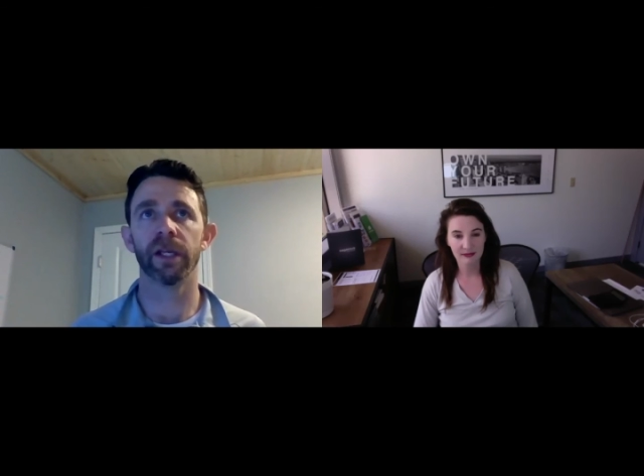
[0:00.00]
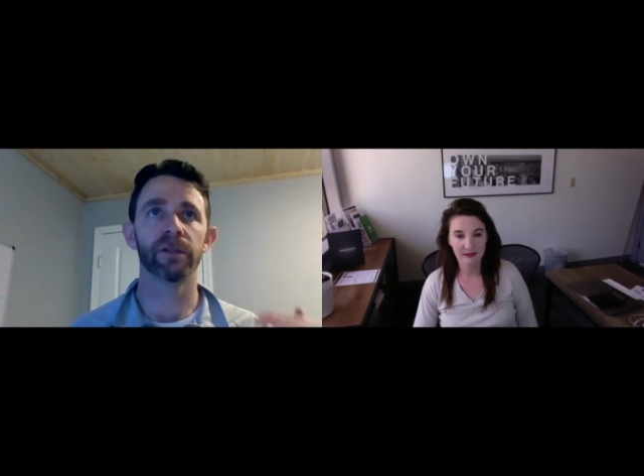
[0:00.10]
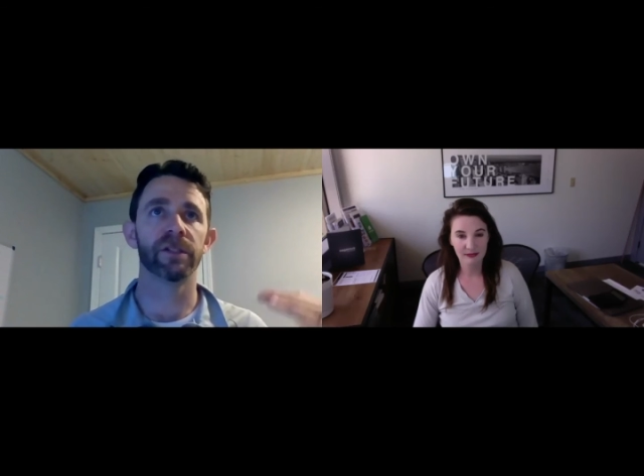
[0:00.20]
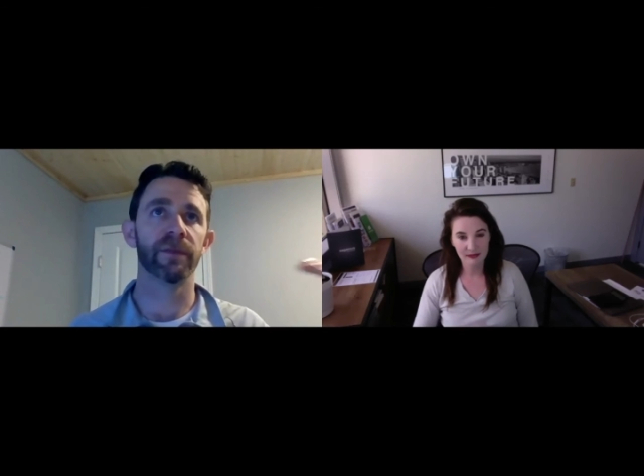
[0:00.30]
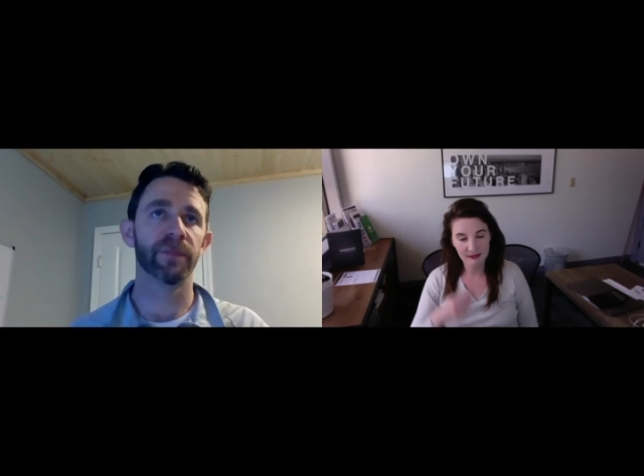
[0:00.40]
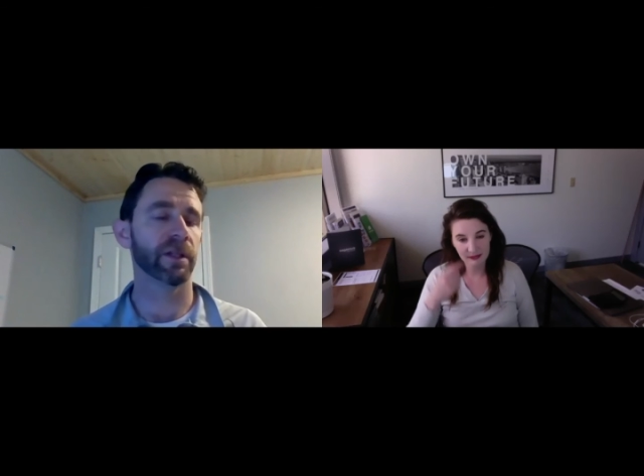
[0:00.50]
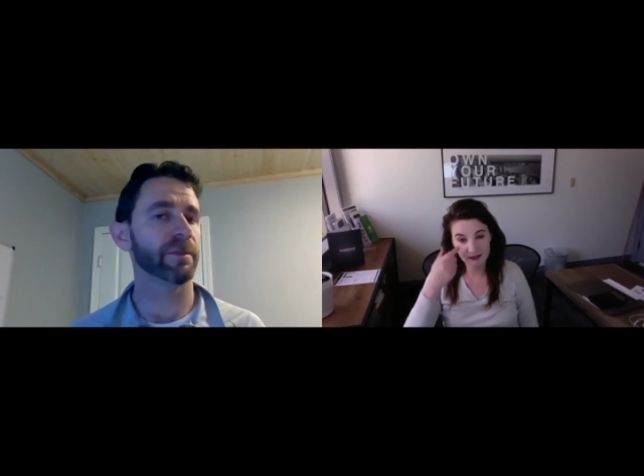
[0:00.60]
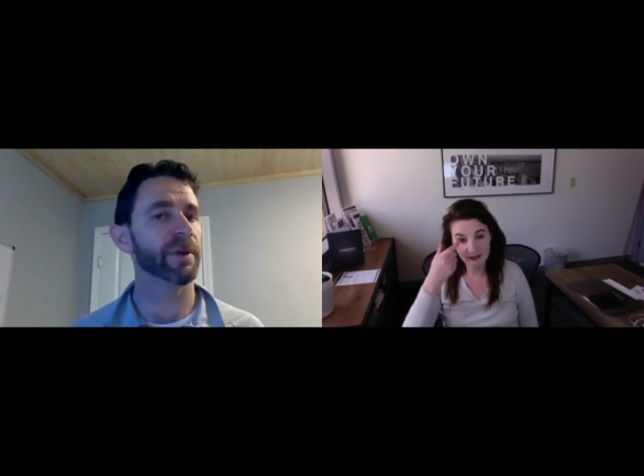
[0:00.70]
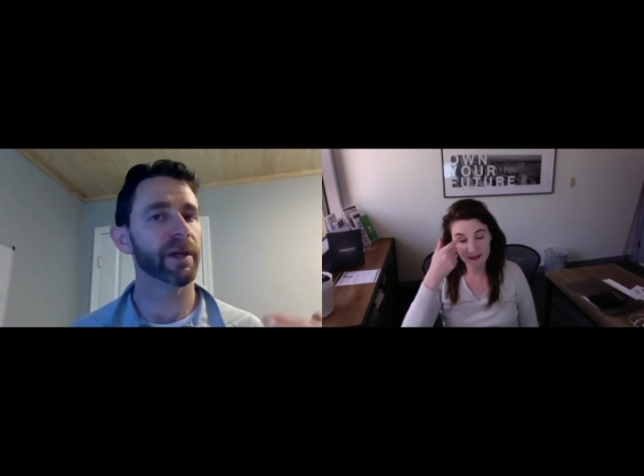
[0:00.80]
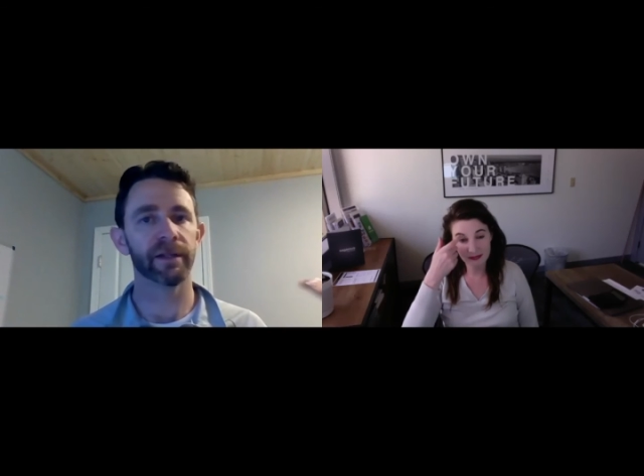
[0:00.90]
you're typically
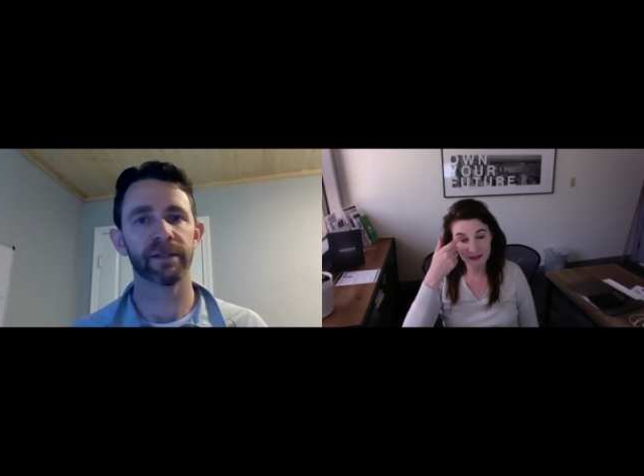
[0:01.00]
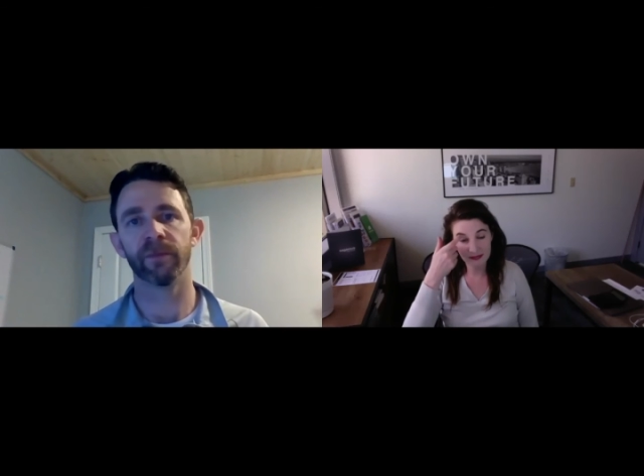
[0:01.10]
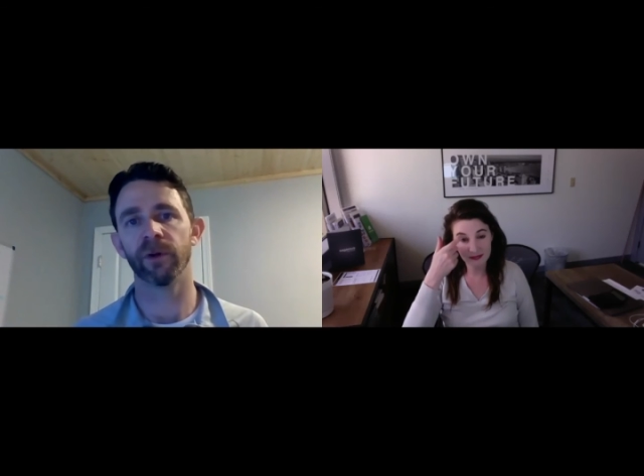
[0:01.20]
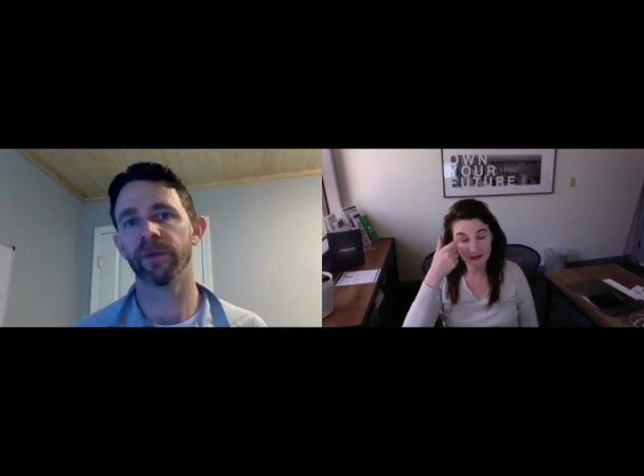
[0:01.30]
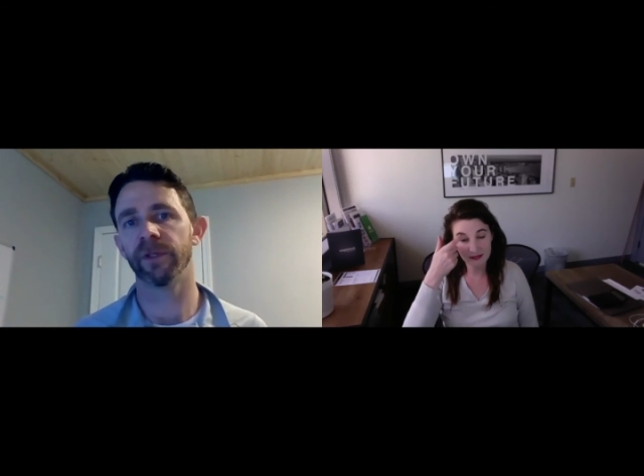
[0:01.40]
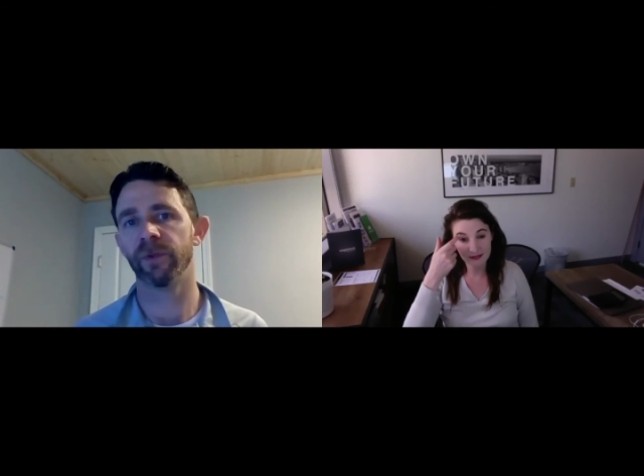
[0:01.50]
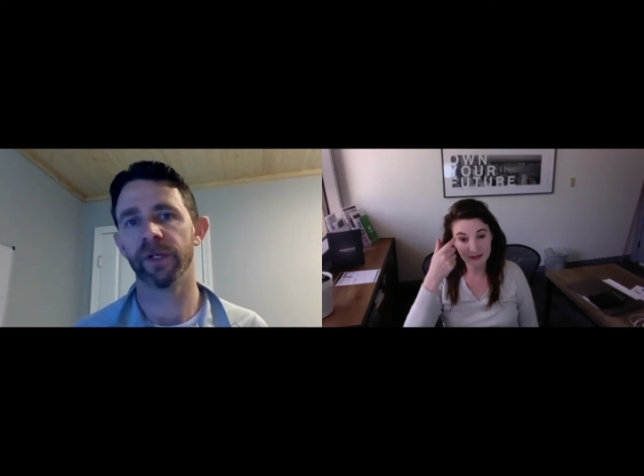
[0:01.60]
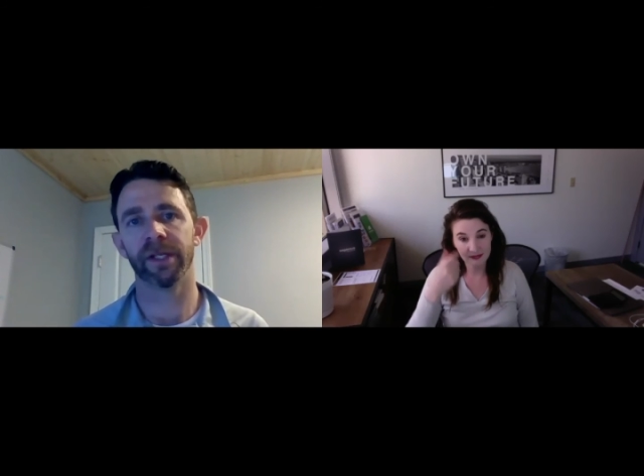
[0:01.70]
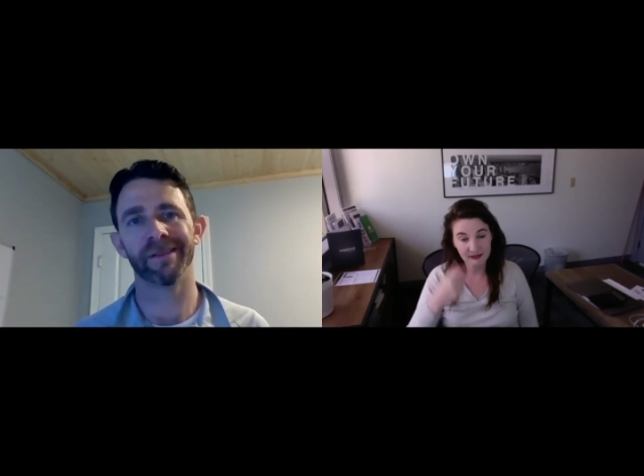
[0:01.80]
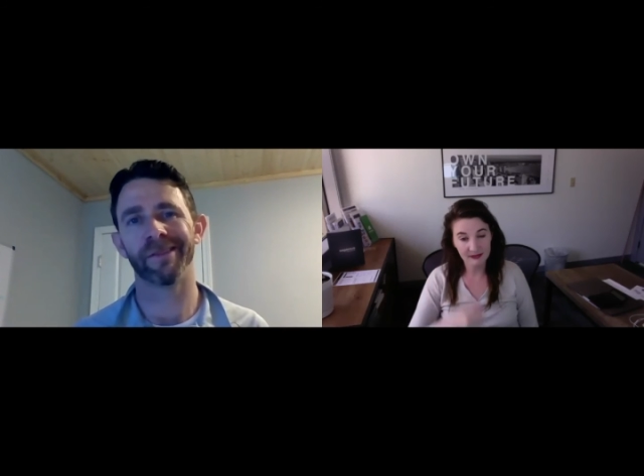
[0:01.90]
paying somewhere
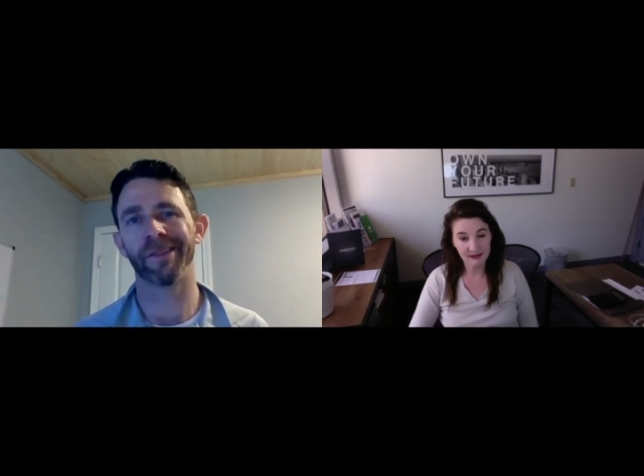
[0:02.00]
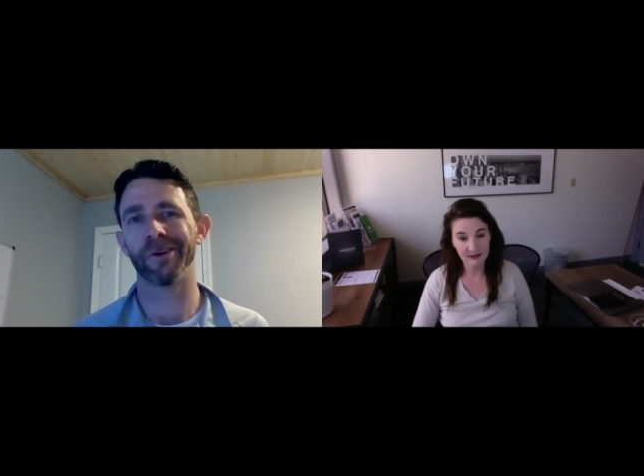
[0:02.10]
between